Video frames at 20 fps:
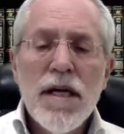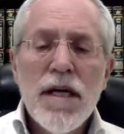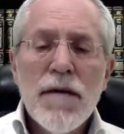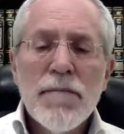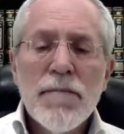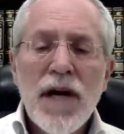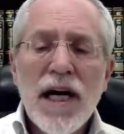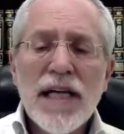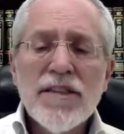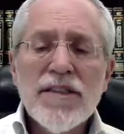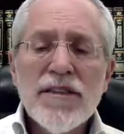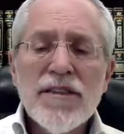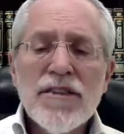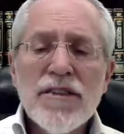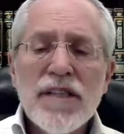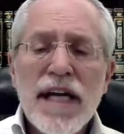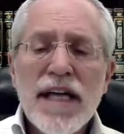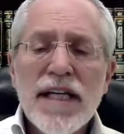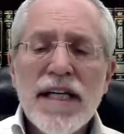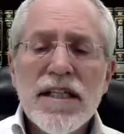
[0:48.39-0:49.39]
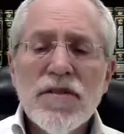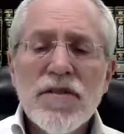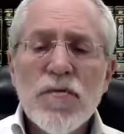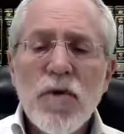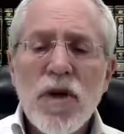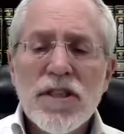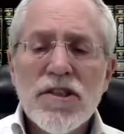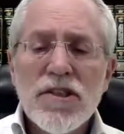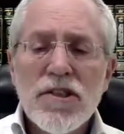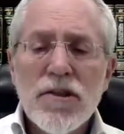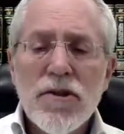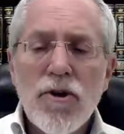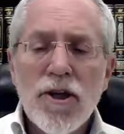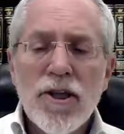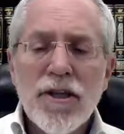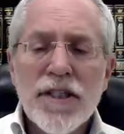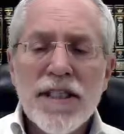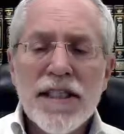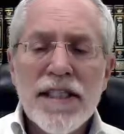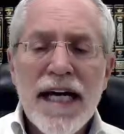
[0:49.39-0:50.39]
Bryce has stated one
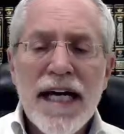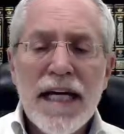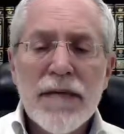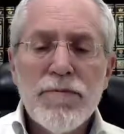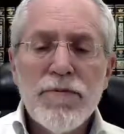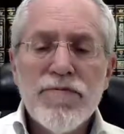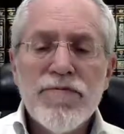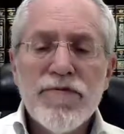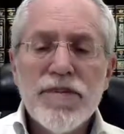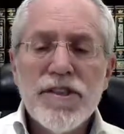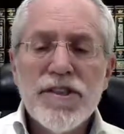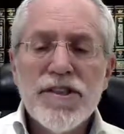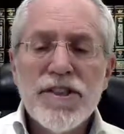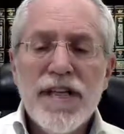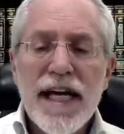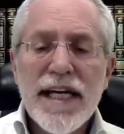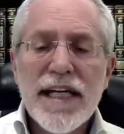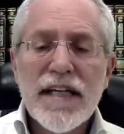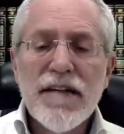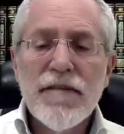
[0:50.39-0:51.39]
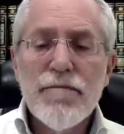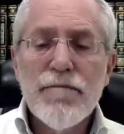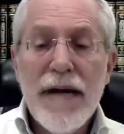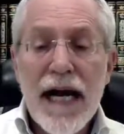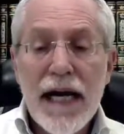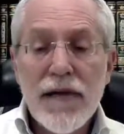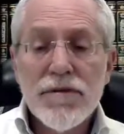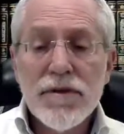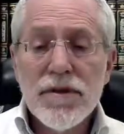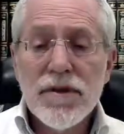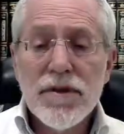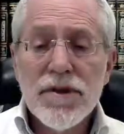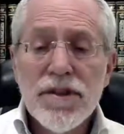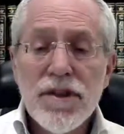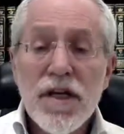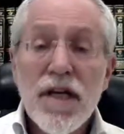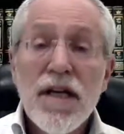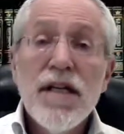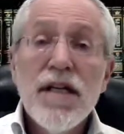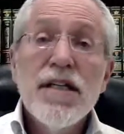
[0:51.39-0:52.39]
slaughtered an animal for the sake of mountains,
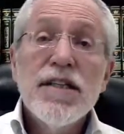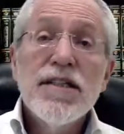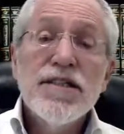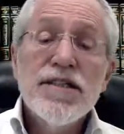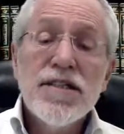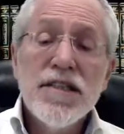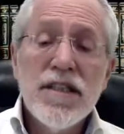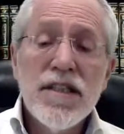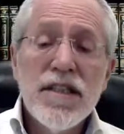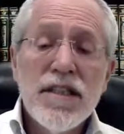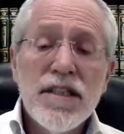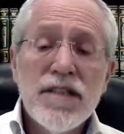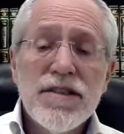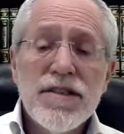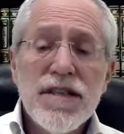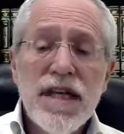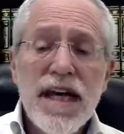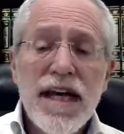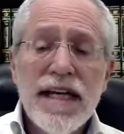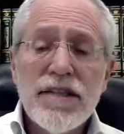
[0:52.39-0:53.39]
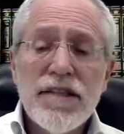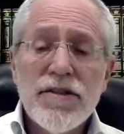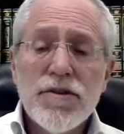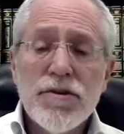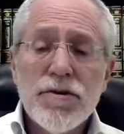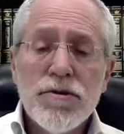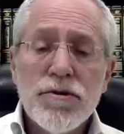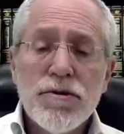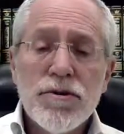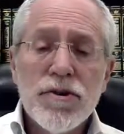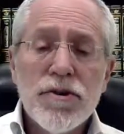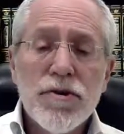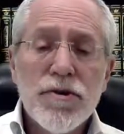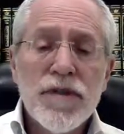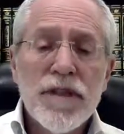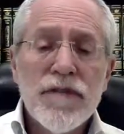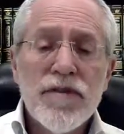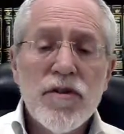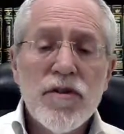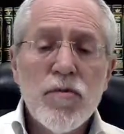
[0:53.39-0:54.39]
seas, angels, or
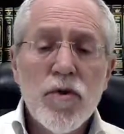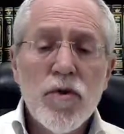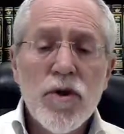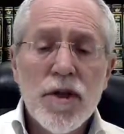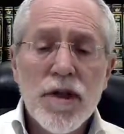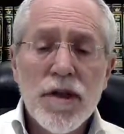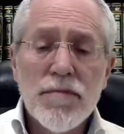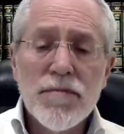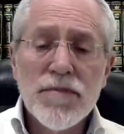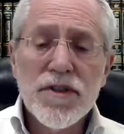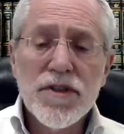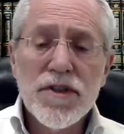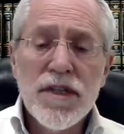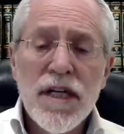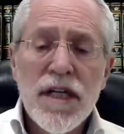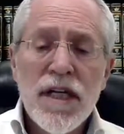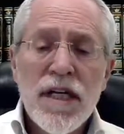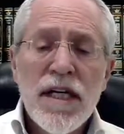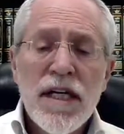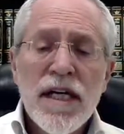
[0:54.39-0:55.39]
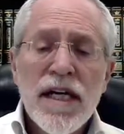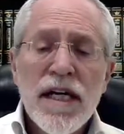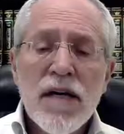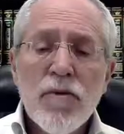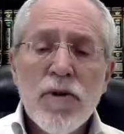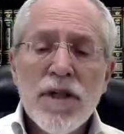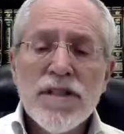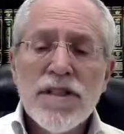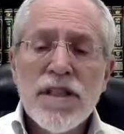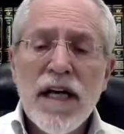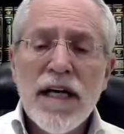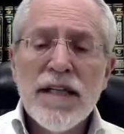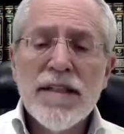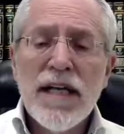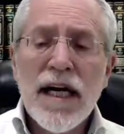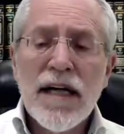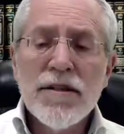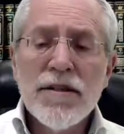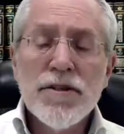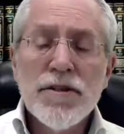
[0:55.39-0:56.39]
even worms. It was an
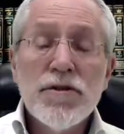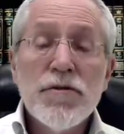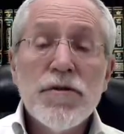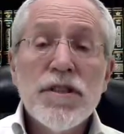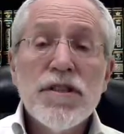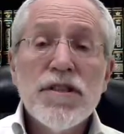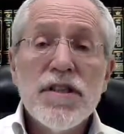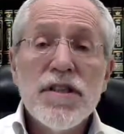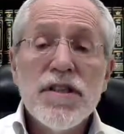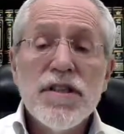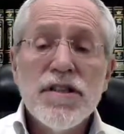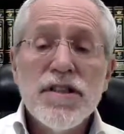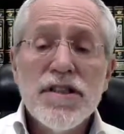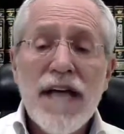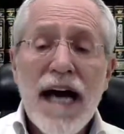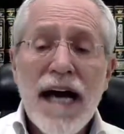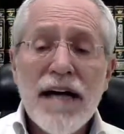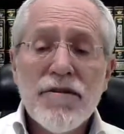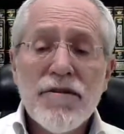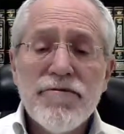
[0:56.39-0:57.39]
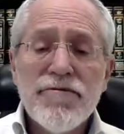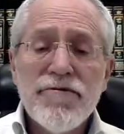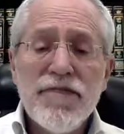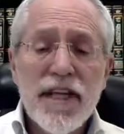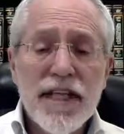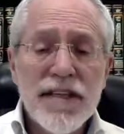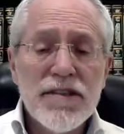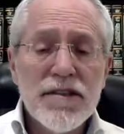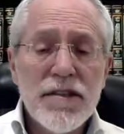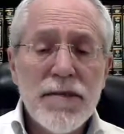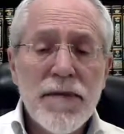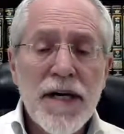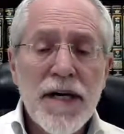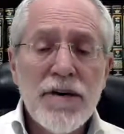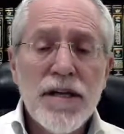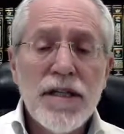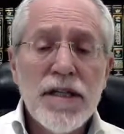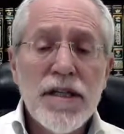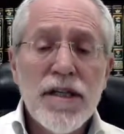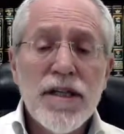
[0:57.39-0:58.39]
idolatrous sacrifice.
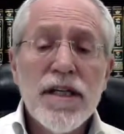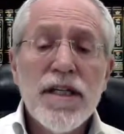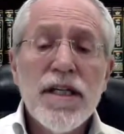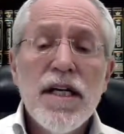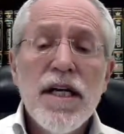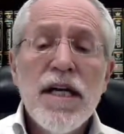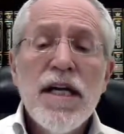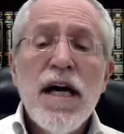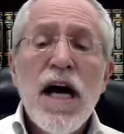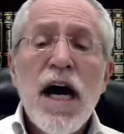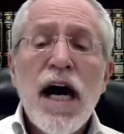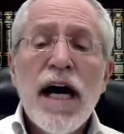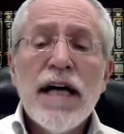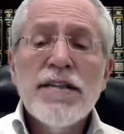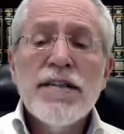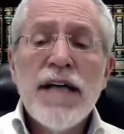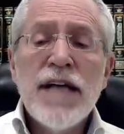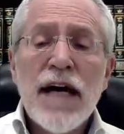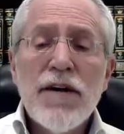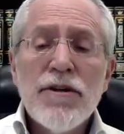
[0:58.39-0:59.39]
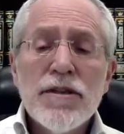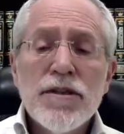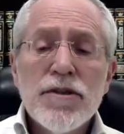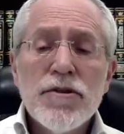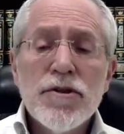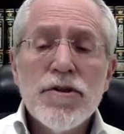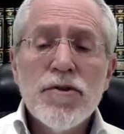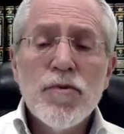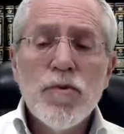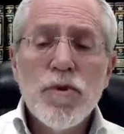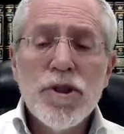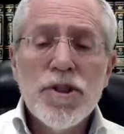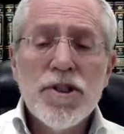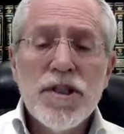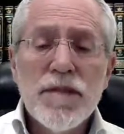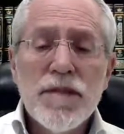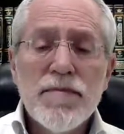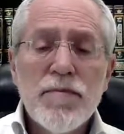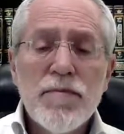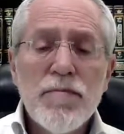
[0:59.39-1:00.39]
Apparently, idolaters
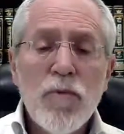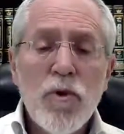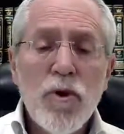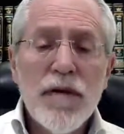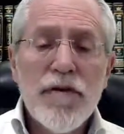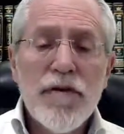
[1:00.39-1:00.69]
worshipped more